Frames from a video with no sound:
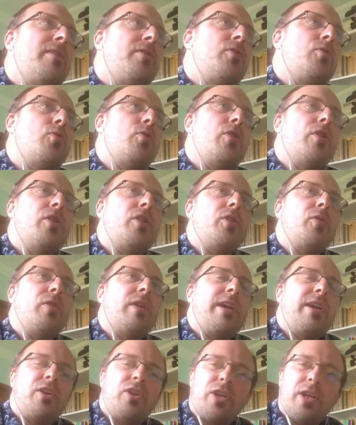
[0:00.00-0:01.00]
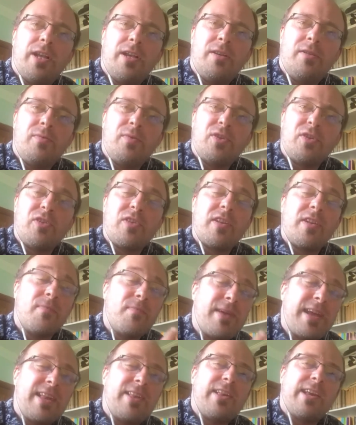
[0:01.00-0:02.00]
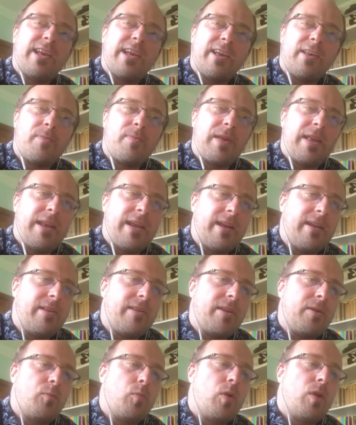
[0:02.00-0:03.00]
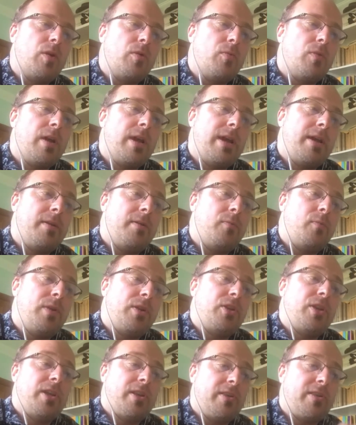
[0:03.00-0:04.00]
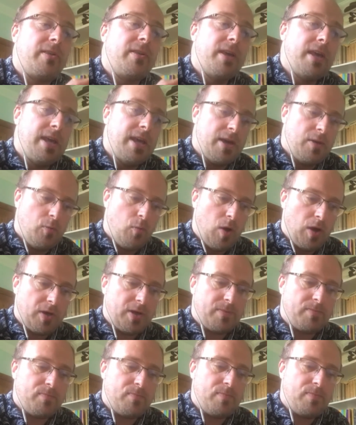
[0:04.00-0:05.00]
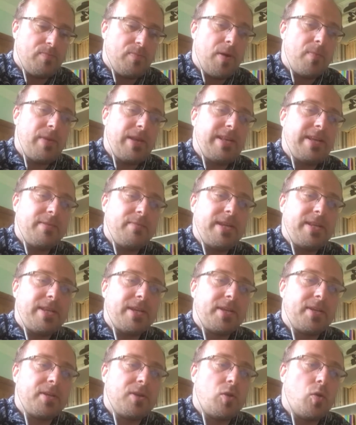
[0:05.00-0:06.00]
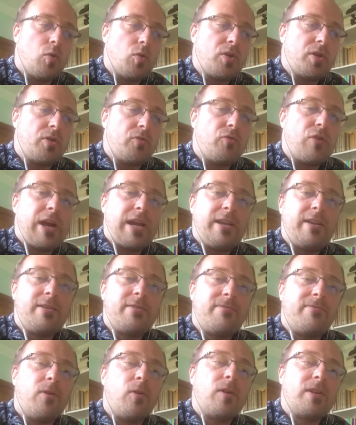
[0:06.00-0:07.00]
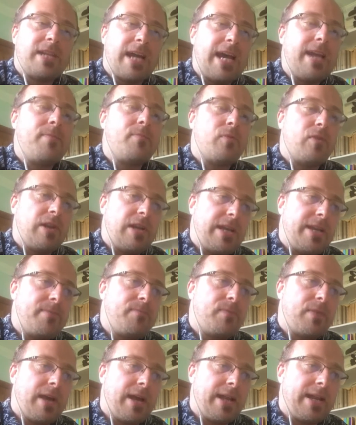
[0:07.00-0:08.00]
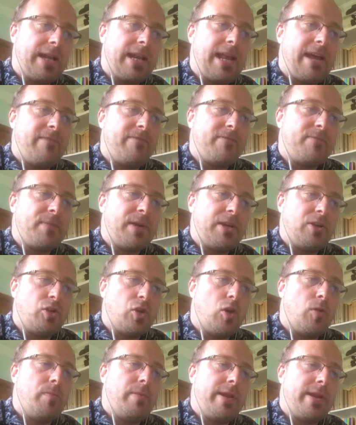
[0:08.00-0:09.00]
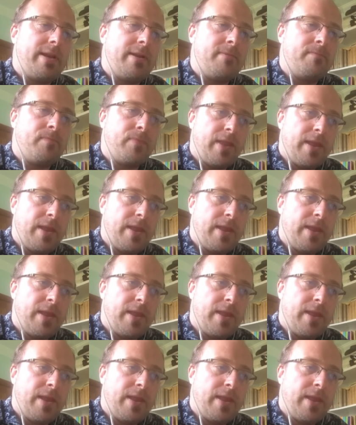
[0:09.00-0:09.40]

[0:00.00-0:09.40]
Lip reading: 2-year duration, which was an amazing experience, and which is what permitted me to go to write full time, really, and left my job in